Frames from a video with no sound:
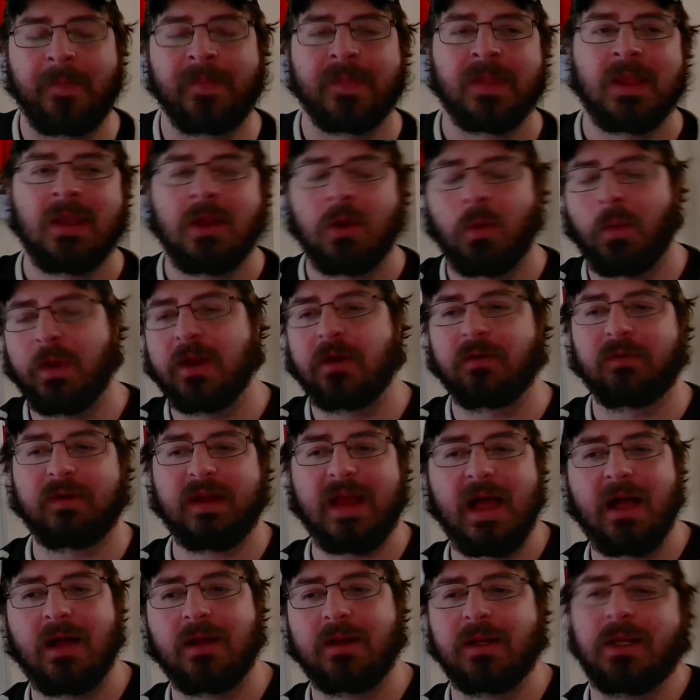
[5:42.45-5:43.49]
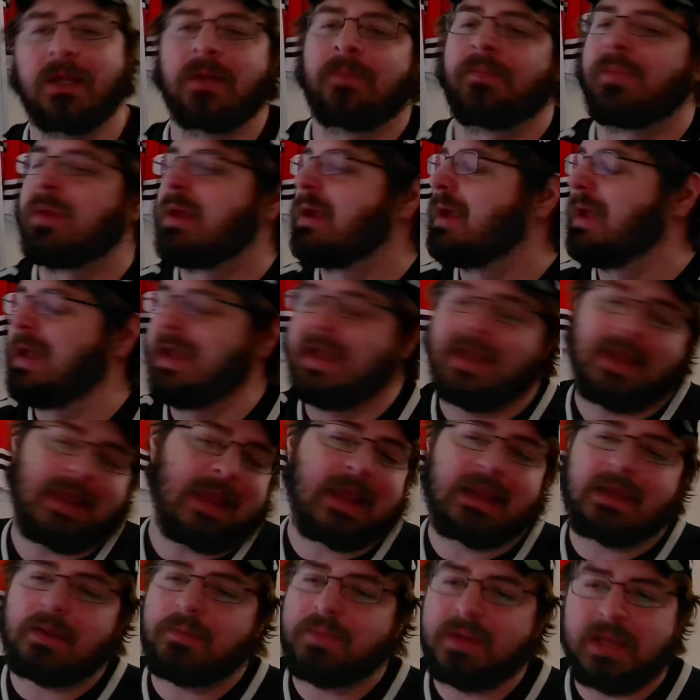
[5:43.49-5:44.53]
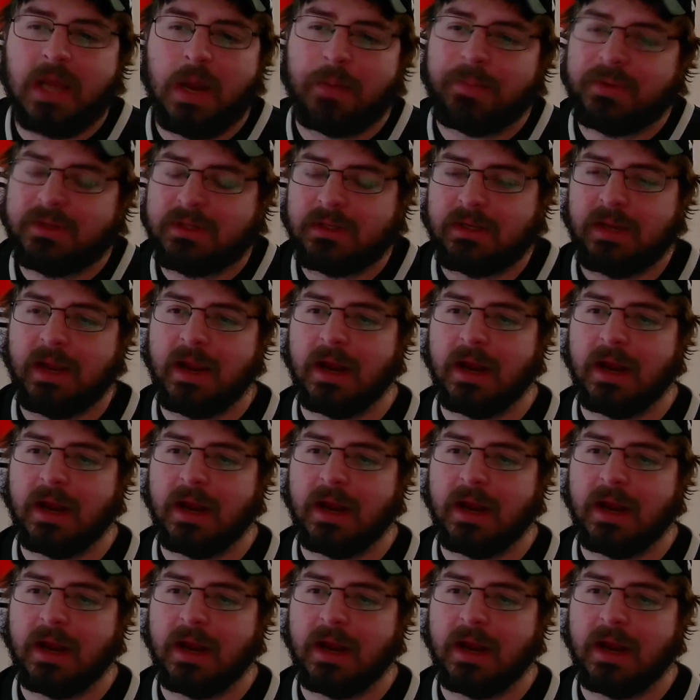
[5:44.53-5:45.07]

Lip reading: when in reality, it can be up in the air.